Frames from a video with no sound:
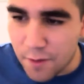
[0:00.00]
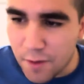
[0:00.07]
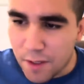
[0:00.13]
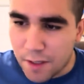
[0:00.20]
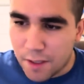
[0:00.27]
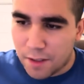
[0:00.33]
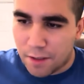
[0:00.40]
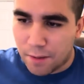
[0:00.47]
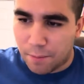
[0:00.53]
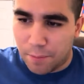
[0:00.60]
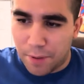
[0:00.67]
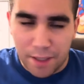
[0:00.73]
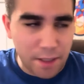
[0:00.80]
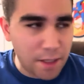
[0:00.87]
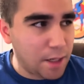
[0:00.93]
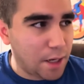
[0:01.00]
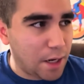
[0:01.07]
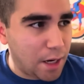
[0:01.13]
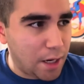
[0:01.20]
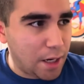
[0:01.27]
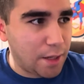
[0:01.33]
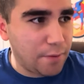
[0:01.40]
think depending
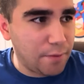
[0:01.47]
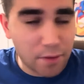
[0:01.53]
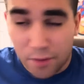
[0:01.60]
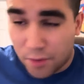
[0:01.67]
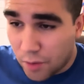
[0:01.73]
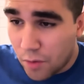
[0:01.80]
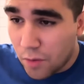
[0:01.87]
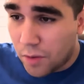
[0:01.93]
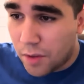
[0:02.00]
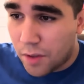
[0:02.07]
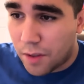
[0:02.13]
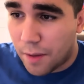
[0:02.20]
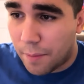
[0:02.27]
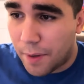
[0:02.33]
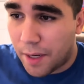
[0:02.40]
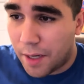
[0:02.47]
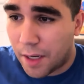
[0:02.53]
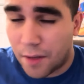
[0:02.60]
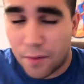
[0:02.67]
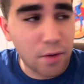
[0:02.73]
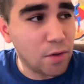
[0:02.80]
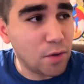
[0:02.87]
on the suit, depending
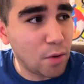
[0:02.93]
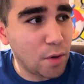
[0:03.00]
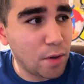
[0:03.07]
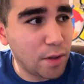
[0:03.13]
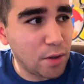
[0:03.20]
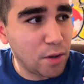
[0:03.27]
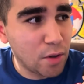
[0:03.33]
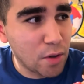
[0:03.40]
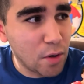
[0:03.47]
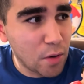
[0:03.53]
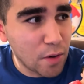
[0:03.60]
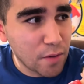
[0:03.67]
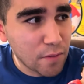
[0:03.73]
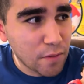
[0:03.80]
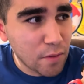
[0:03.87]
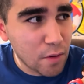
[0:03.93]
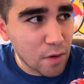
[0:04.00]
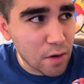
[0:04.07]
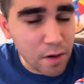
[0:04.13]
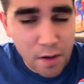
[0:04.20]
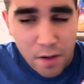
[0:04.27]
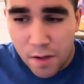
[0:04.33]
on the story that you're going
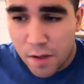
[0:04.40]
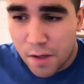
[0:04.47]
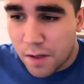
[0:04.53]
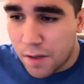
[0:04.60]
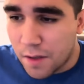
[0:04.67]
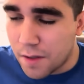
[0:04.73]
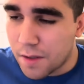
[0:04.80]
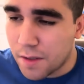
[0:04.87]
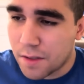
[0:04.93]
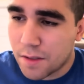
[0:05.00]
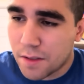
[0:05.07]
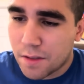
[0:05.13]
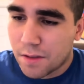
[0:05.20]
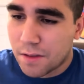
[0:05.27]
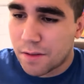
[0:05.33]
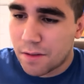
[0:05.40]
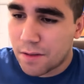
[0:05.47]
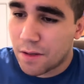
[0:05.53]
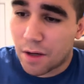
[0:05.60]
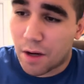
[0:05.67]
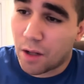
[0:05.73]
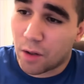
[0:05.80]
for,
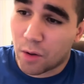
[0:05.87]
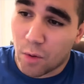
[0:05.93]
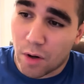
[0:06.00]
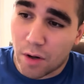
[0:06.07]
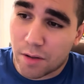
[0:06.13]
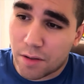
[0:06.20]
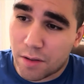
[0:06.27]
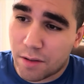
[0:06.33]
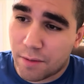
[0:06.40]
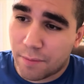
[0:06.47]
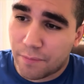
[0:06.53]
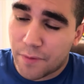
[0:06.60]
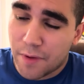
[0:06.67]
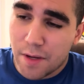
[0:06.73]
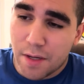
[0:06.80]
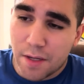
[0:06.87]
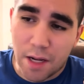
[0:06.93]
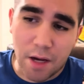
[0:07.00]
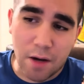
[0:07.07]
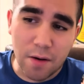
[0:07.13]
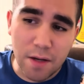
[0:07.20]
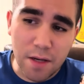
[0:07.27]
the color works.
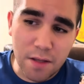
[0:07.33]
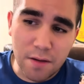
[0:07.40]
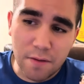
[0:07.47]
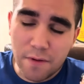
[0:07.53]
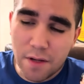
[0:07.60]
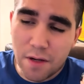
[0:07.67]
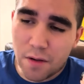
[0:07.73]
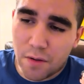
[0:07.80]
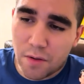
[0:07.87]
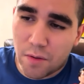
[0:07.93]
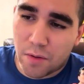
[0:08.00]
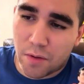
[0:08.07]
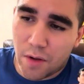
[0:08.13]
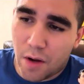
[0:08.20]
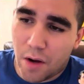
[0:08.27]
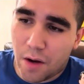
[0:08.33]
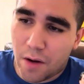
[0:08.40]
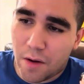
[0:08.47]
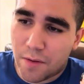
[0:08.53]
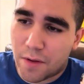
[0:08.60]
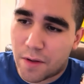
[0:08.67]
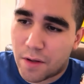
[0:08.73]
Now, in the video, you
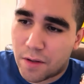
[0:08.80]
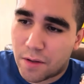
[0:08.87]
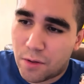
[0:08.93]
saw the